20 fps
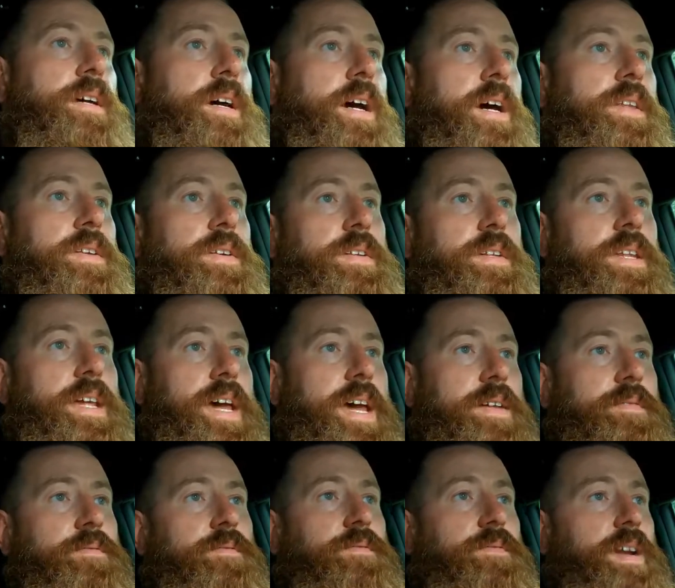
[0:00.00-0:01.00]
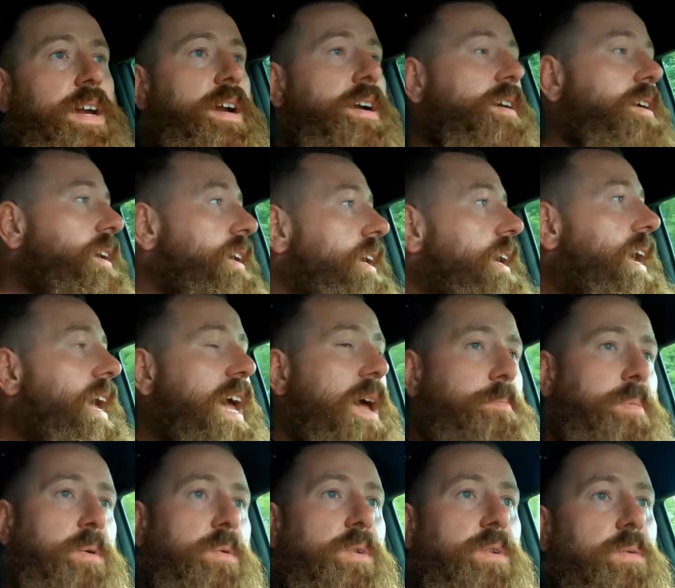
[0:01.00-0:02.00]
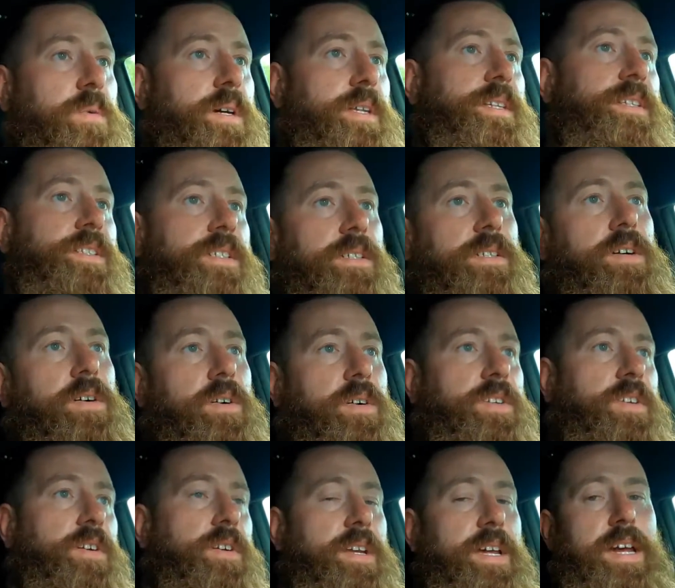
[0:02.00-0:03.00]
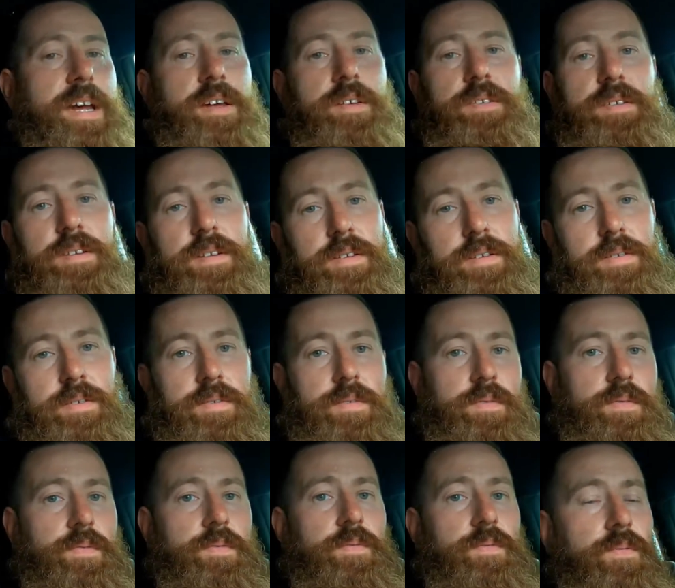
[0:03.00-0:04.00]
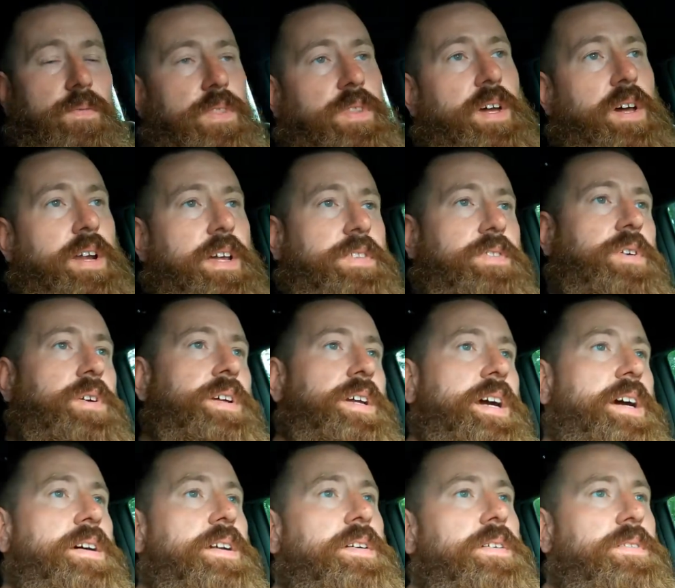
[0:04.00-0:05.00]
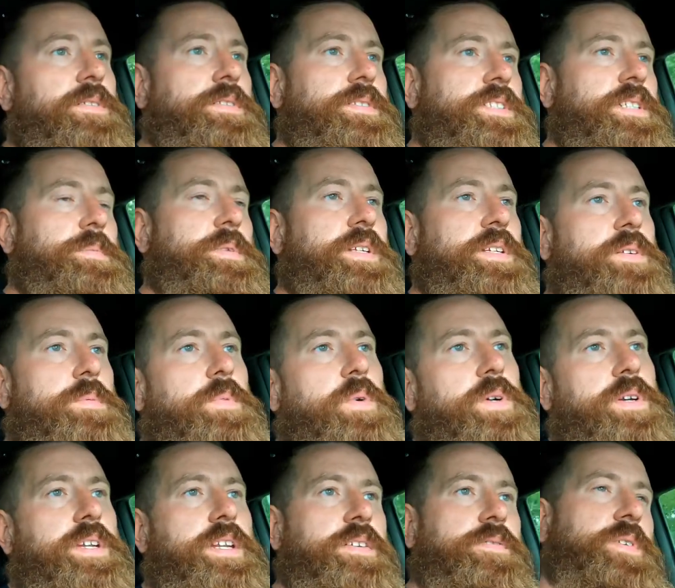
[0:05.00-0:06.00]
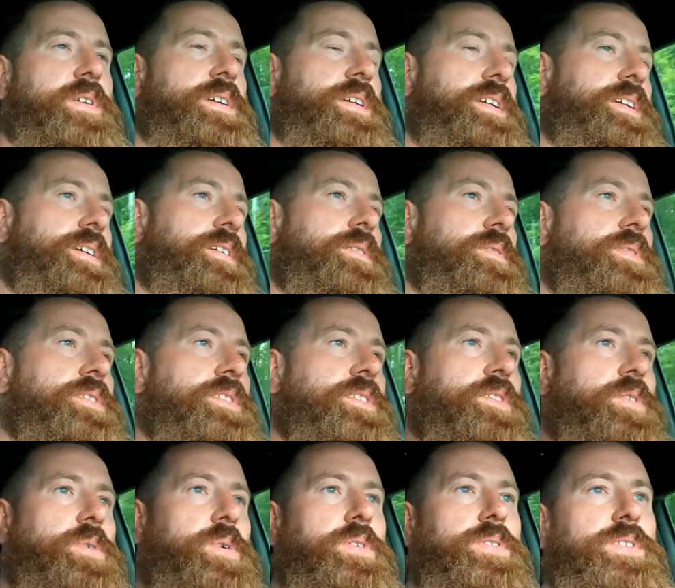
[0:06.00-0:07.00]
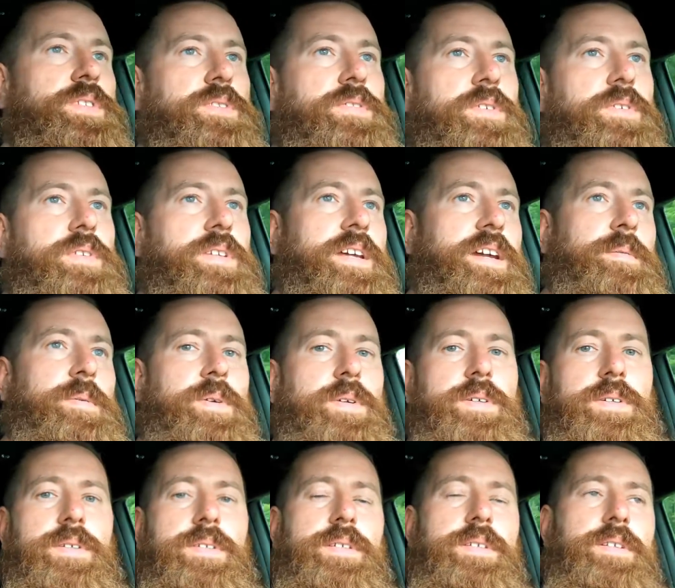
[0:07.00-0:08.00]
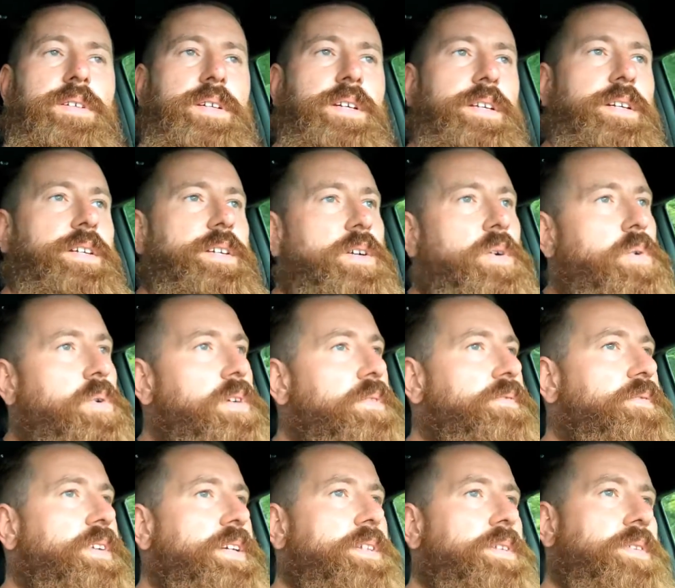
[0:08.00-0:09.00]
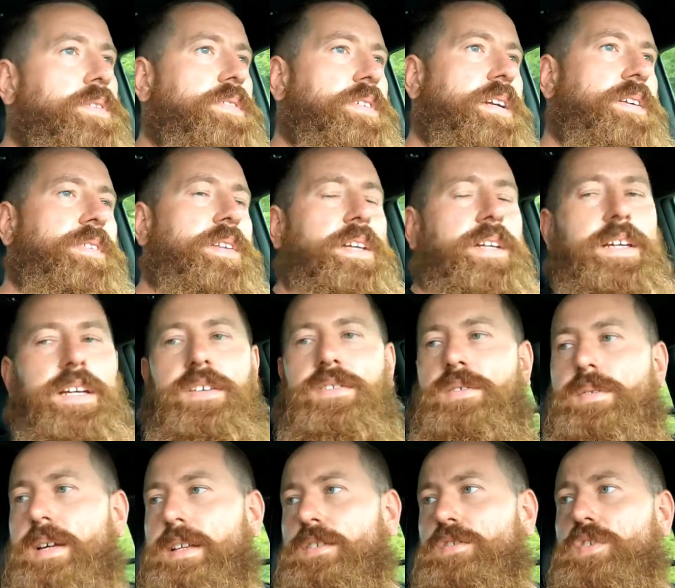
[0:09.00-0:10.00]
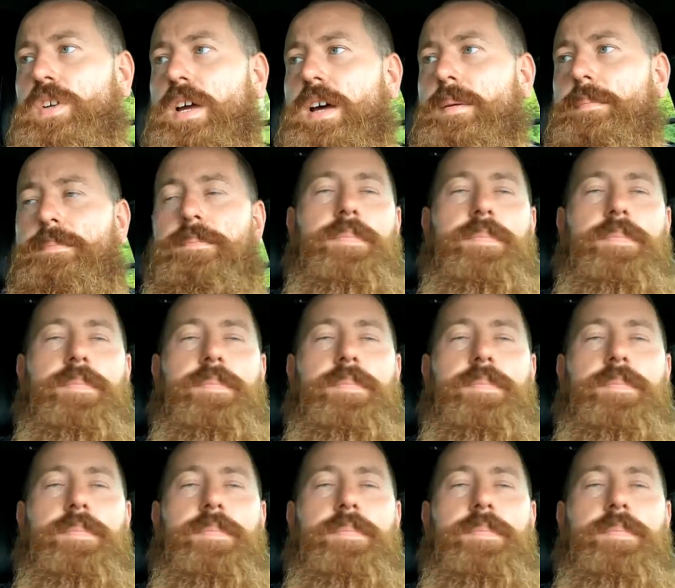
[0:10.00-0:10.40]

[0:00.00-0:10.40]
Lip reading: other than that, very happy with the way this car turned out. Thought I'd throw you out something a little more different. You know, just cruising through the neighborhood, looking at cornfields and everything else around the shop.